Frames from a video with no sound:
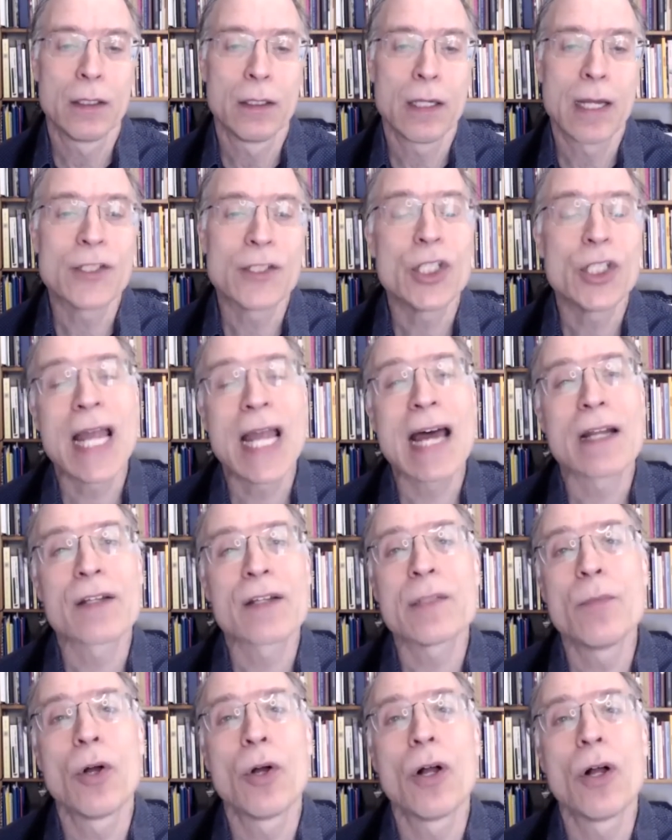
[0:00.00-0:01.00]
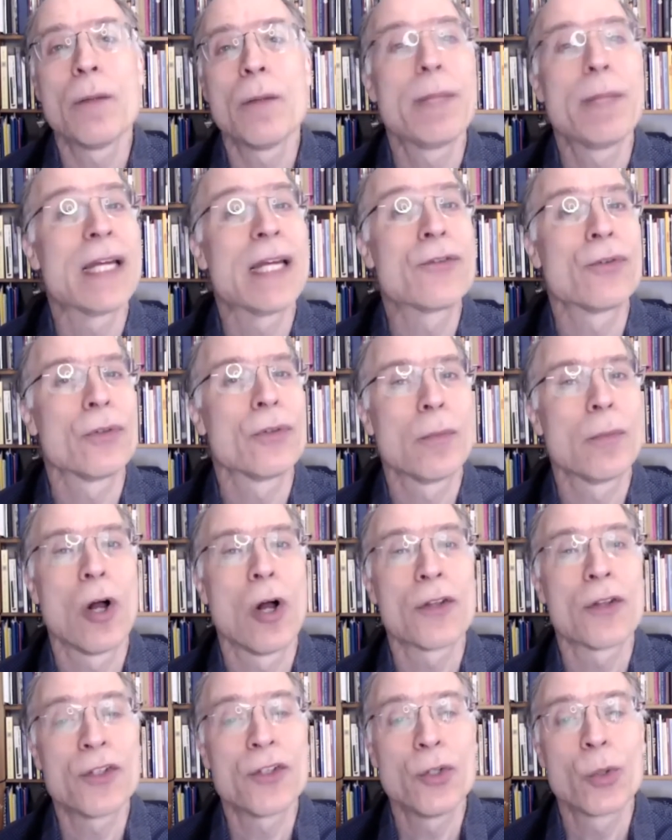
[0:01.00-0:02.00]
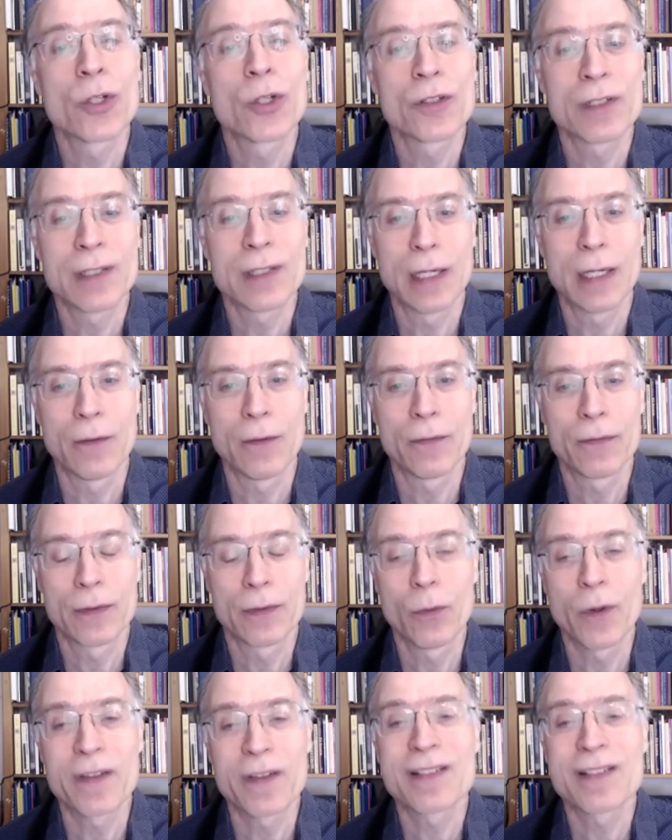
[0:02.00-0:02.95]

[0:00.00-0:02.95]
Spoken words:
and she had a small bedroom all to herself, with